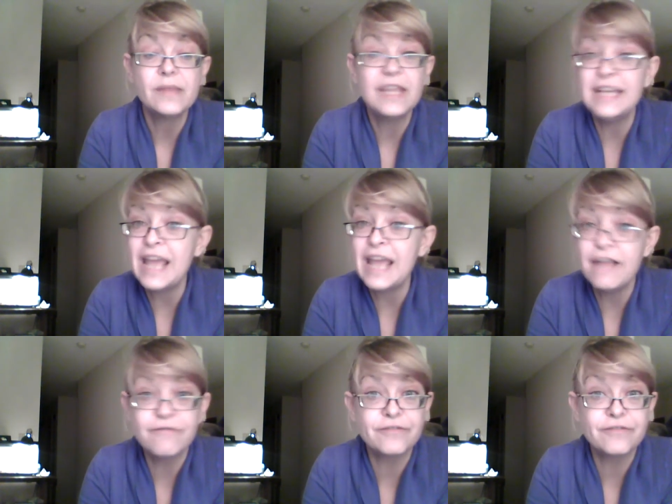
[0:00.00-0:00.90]
in
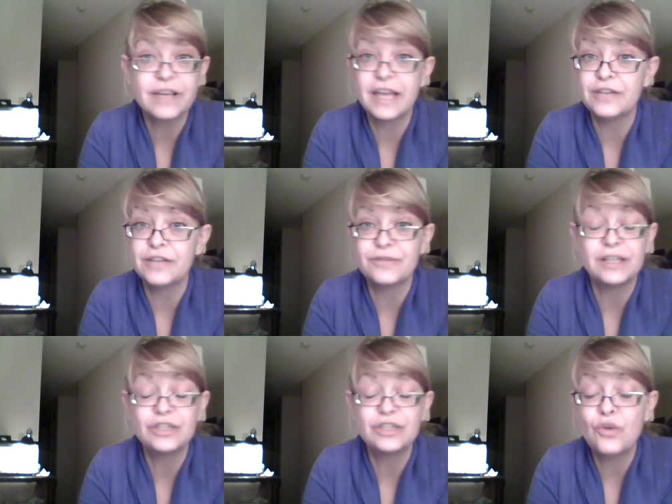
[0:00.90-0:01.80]
every country.
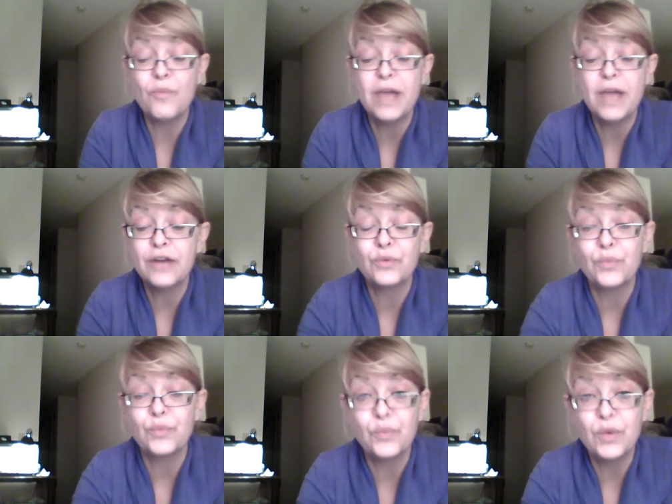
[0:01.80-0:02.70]
Don't matter
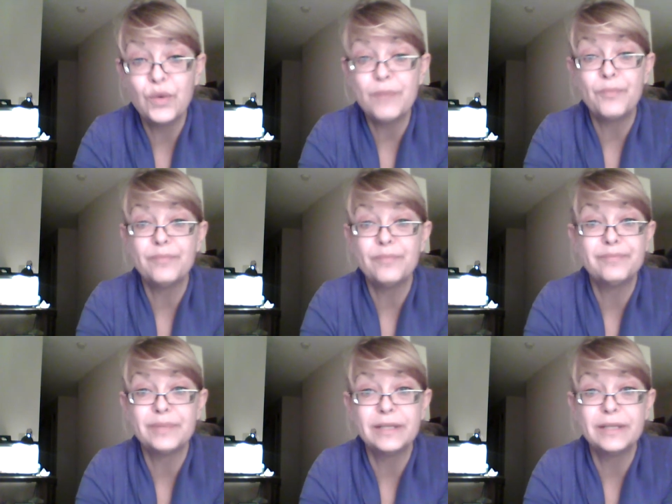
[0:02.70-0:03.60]
what
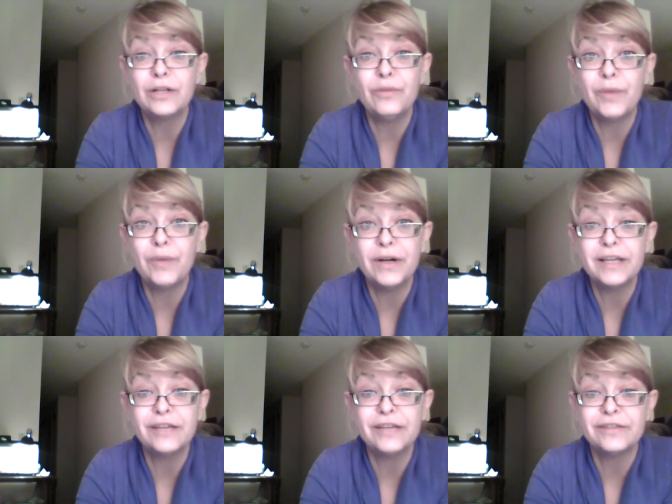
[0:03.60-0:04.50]
political party
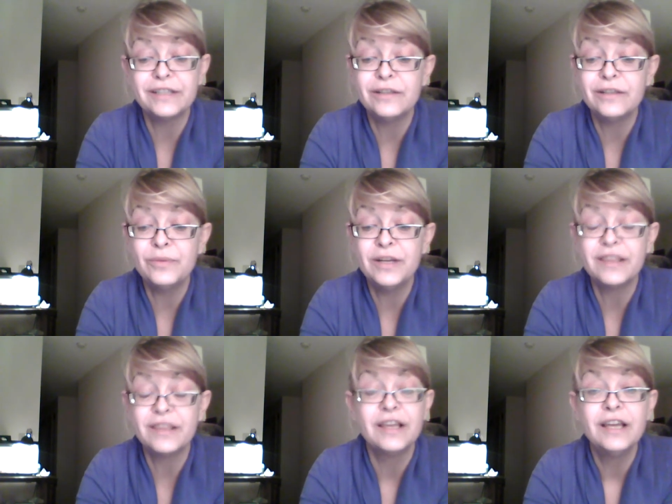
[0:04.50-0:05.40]
you're dealing with,
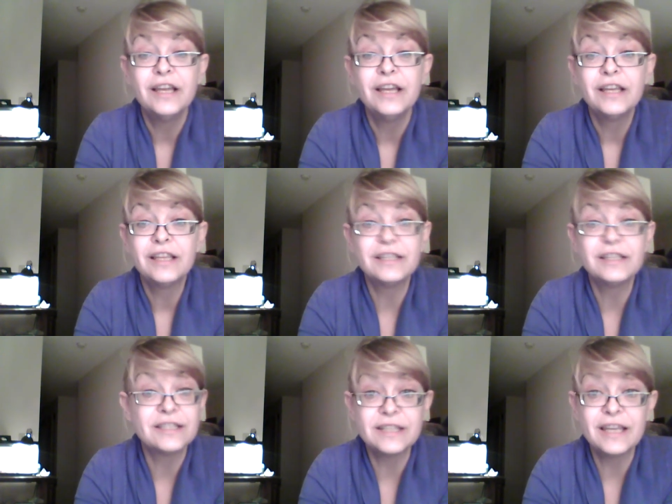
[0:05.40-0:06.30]
this
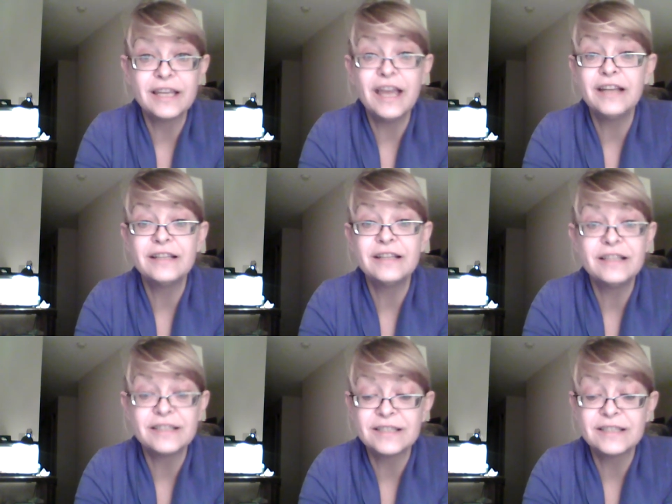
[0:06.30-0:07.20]
is in Canada,
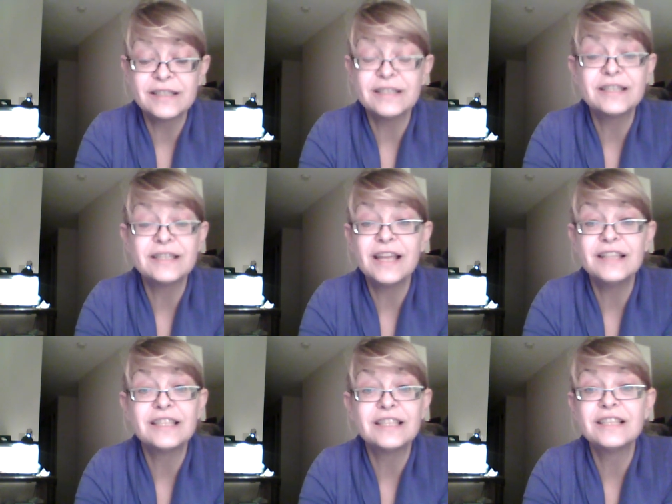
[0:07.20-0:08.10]
this is in the
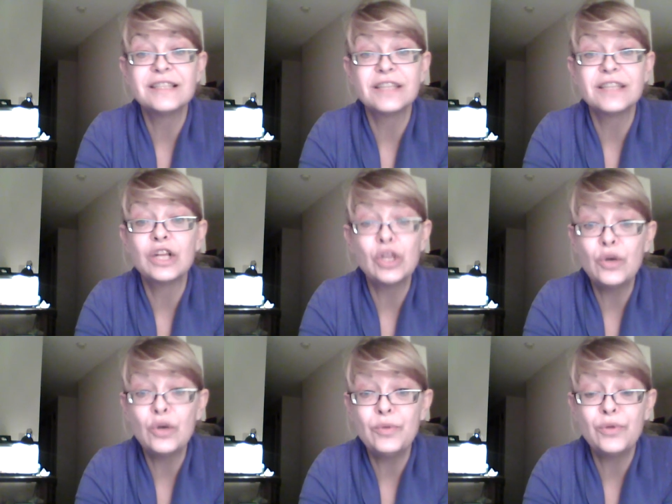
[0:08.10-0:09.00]
States, this is a
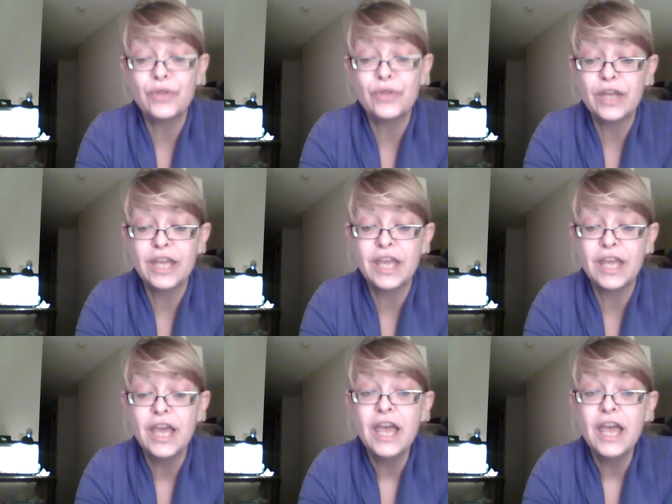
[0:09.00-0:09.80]
global thing,